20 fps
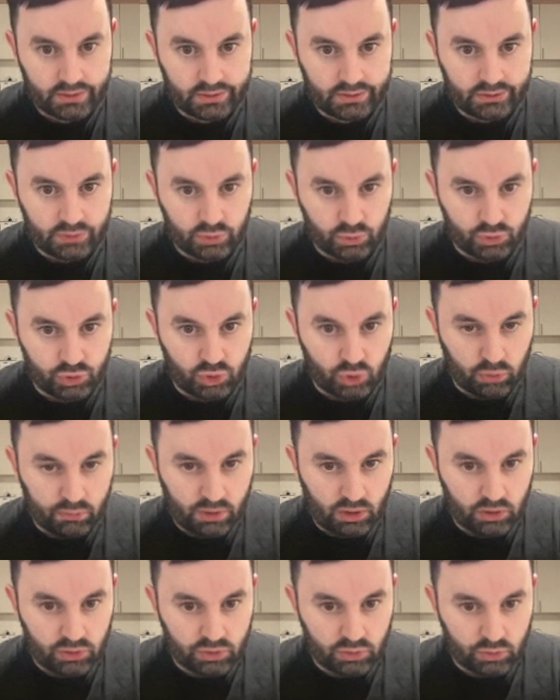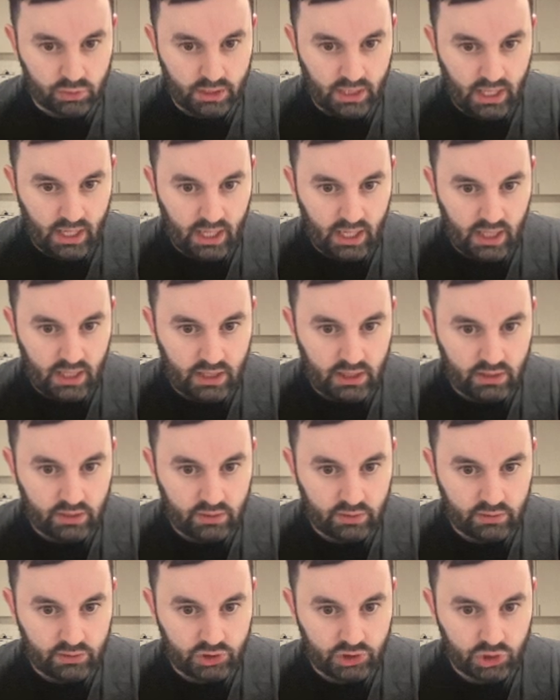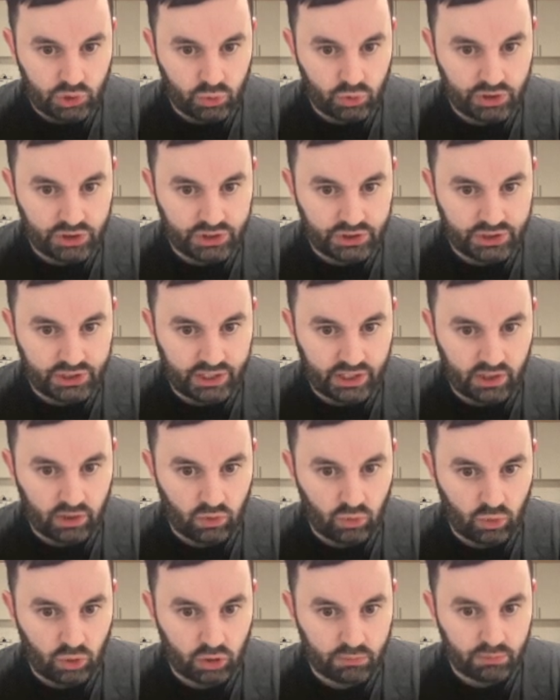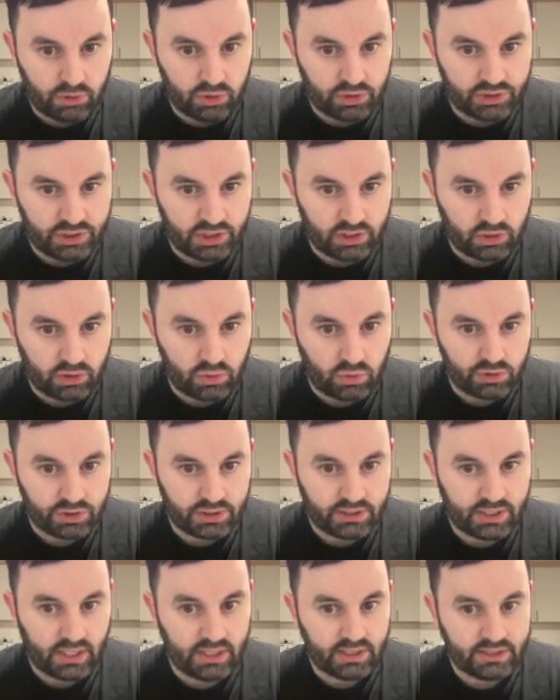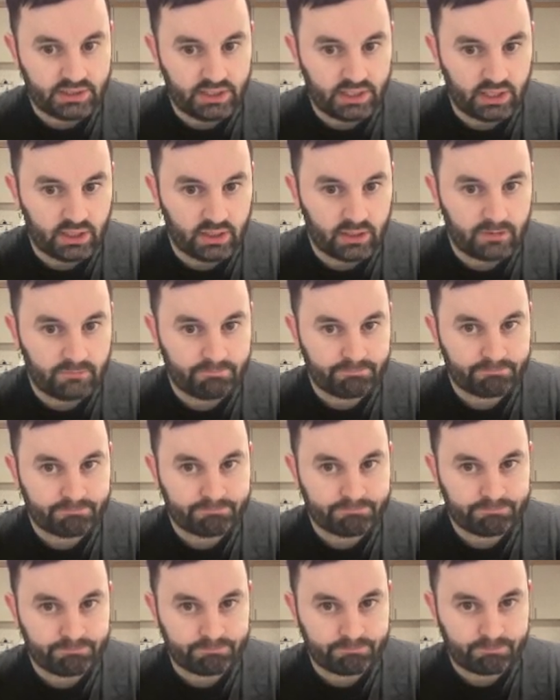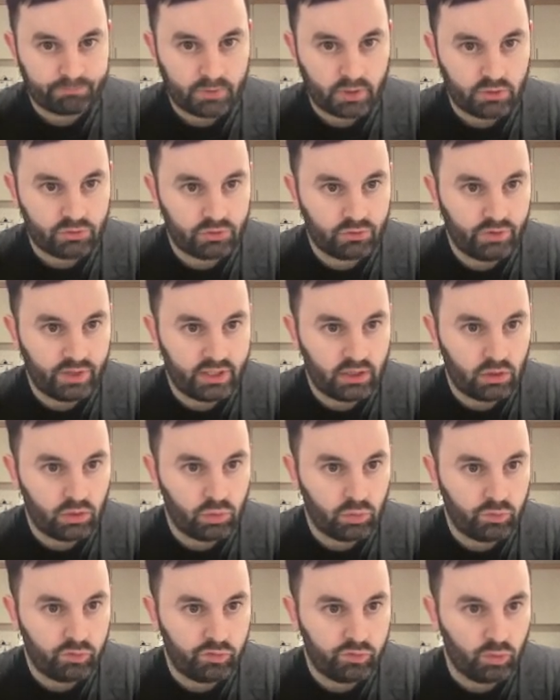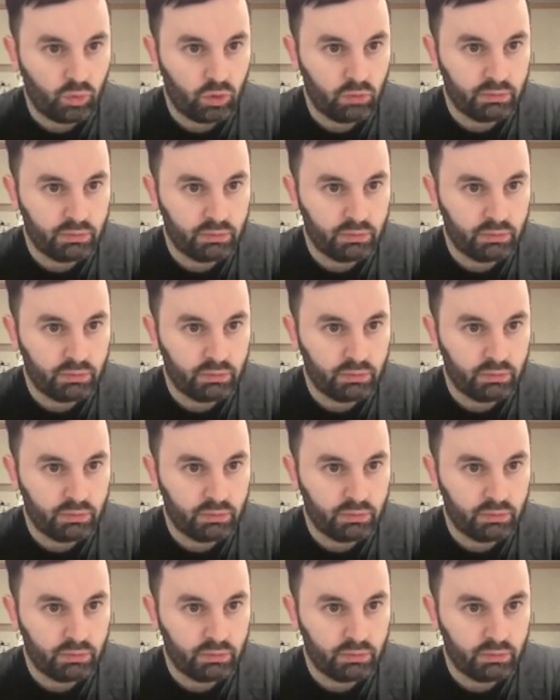So Soma looks okay. Shoji's here. Okamura's here. Kosatani's here. So I think I'll go for